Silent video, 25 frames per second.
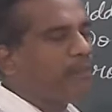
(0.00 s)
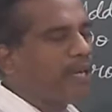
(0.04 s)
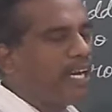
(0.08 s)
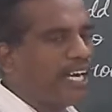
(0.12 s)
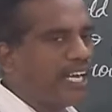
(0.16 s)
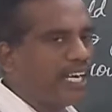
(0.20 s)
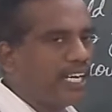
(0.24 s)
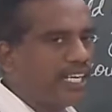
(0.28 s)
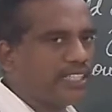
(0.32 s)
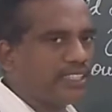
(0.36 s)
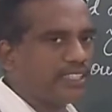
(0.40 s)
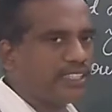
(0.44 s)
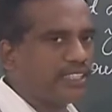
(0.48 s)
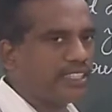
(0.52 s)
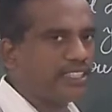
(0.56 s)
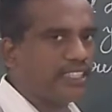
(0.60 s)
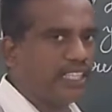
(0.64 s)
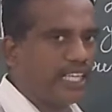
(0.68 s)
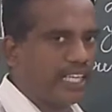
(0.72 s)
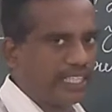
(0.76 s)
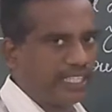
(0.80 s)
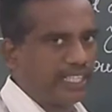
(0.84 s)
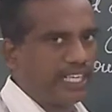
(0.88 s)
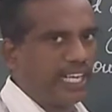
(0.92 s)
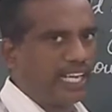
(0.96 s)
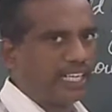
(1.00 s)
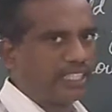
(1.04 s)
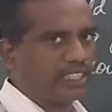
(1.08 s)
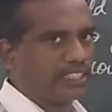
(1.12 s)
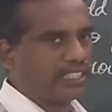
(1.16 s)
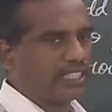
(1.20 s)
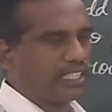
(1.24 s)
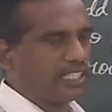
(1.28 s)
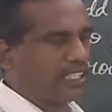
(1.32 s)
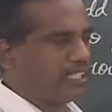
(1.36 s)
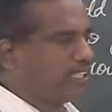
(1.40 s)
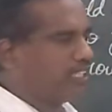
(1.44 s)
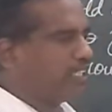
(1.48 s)
balance the
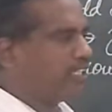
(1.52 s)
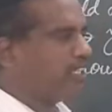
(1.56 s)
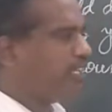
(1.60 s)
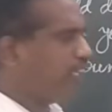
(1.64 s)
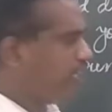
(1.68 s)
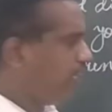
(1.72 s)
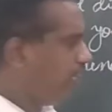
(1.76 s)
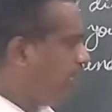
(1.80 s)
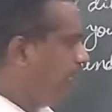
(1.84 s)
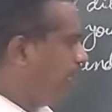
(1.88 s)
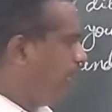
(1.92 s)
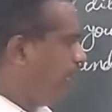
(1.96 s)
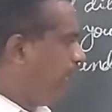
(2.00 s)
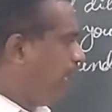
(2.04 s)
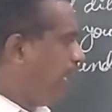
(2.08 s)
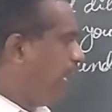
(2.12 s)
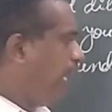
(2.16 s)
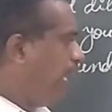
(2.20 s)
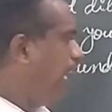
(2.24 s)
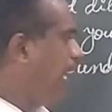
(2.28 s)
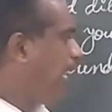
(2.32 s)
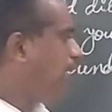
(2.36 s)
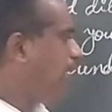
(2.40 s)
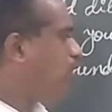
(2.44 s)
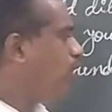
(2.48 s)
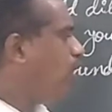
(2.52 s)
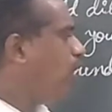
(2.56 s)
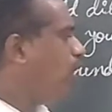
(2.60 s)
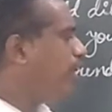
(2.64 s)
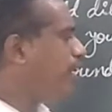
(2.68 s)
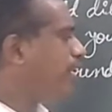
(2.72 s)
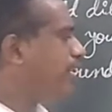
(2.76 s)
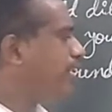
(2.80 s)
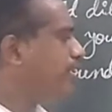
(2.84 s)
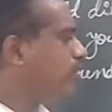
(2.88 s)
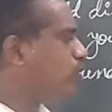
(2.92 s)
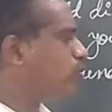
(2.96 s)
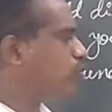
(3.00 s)
reaction.
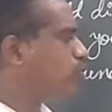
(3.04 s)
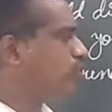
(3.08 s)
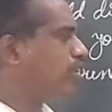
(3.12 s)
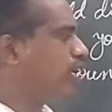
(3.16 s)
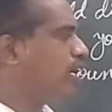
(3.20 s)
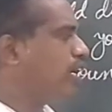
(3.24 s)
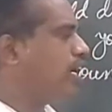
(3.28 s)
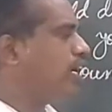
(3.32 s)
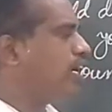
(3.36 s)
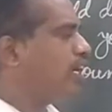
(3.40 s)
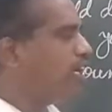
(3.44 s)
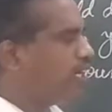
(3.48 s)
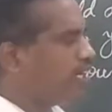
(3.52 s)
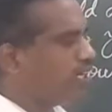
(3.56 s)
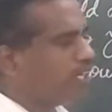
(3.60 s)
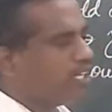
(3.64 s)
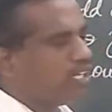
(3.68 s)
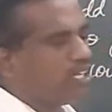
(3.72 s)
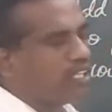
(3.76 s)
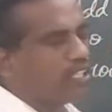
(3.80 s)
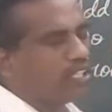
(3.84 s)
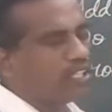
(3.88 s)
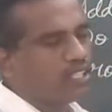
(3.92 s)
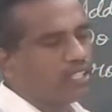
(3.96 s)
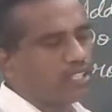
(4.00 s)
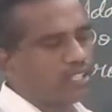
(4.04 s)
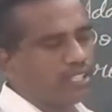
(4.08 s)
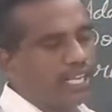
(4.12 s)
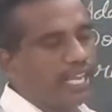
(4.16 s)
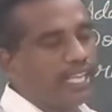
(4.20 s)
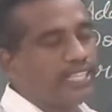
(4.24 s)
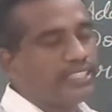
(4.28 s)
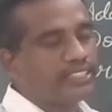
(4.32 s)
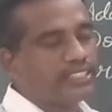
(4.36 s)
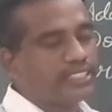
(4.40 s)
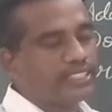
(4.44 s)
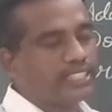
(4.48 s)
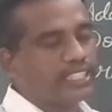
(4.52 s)
According to the
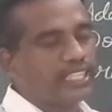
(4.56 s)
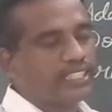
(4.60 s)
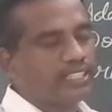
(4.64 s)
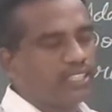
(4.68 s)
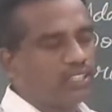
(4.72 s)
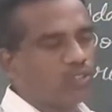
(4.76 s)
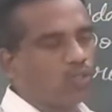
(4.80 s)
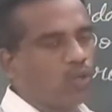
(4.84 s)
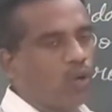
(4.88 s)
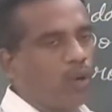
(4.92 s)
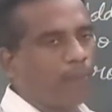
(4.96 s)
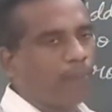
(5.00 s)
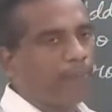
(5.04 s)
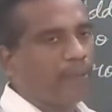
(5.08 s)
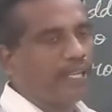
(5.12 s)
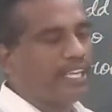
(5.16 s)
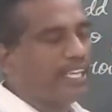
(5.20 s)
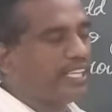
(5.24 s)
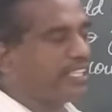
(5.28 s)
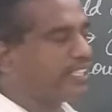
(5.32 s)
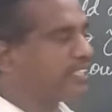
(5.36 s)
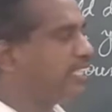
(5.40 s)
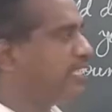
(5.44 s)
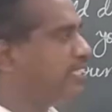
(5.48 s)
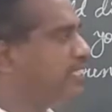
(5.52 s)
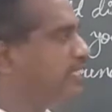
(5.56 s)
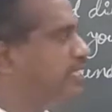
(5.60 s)
9th standard topic, the